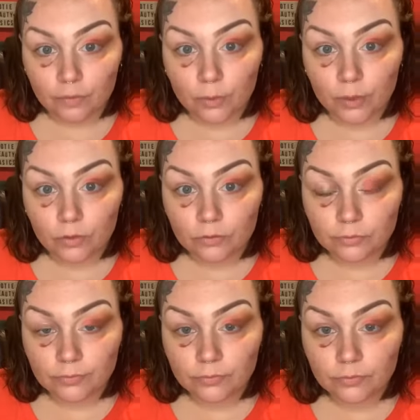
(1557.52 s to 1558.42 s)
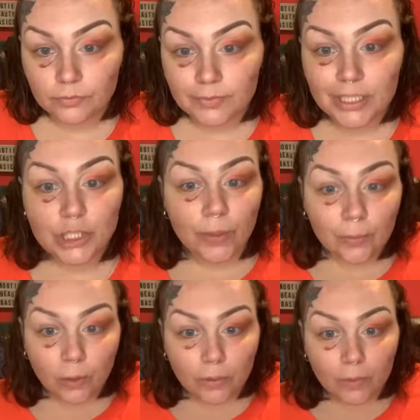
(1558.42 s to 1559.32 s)
For real. Do we
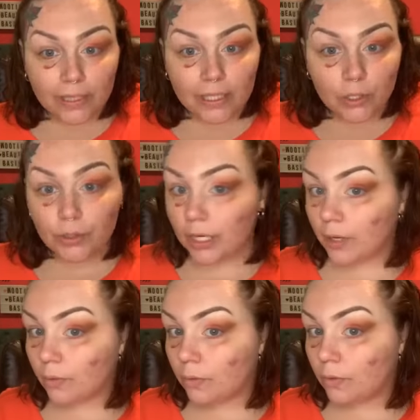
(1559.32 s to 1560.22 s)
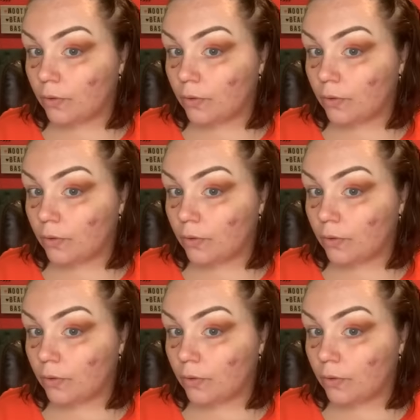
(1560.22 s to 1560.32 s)
want a wing or no?